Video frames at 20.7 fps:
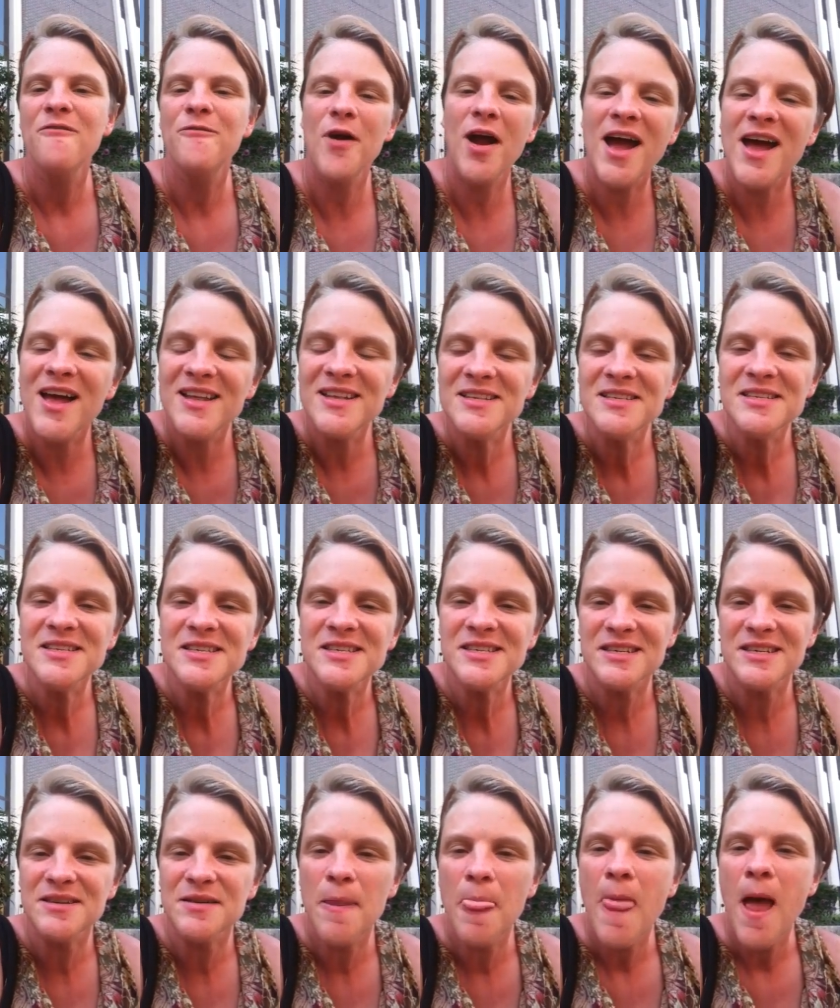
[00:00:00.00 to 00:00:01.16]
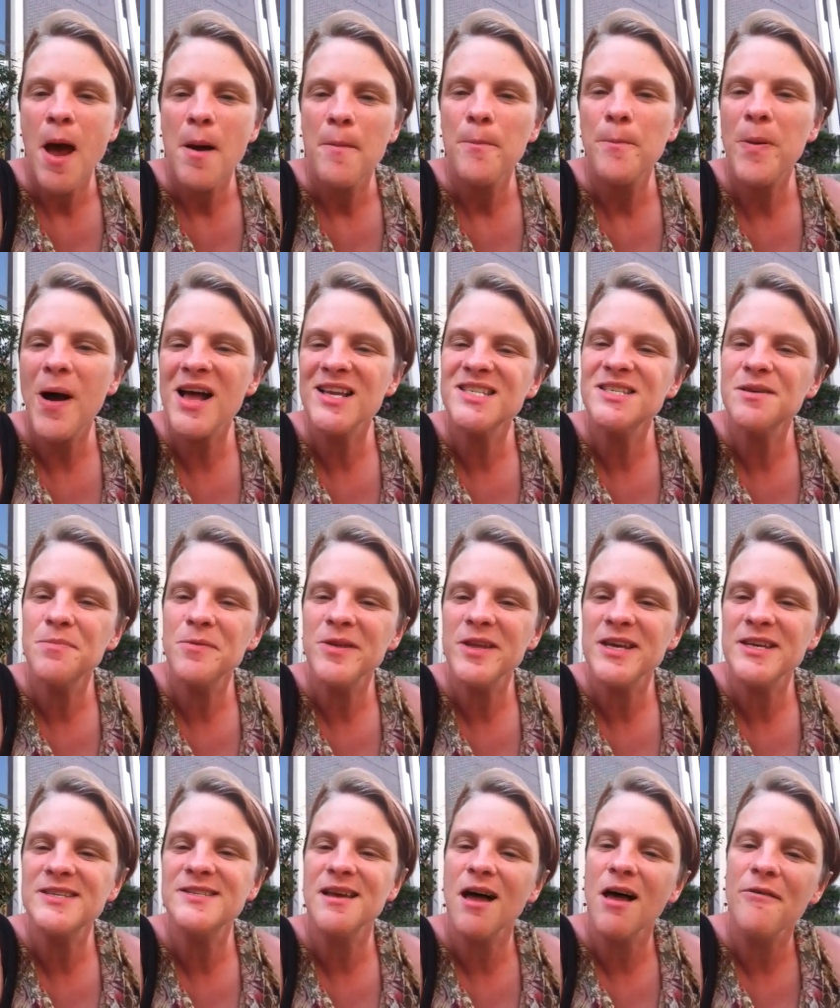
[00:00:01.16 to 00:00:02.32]
friends and
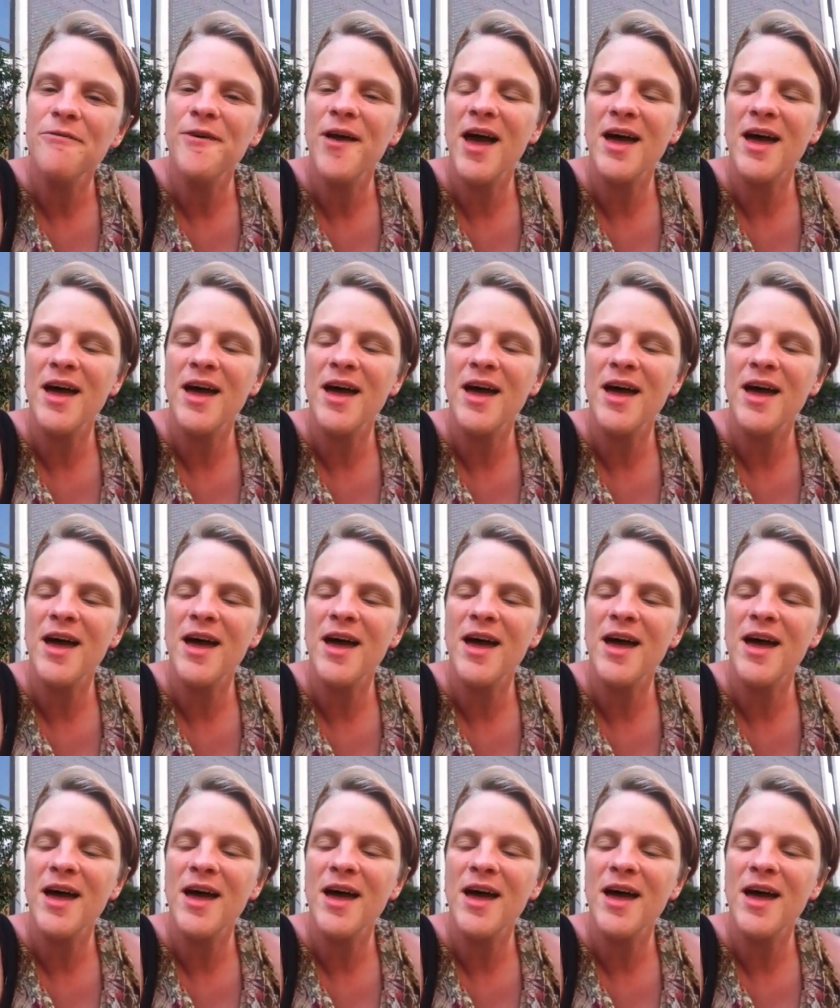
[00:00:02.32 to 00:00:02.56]
possibly self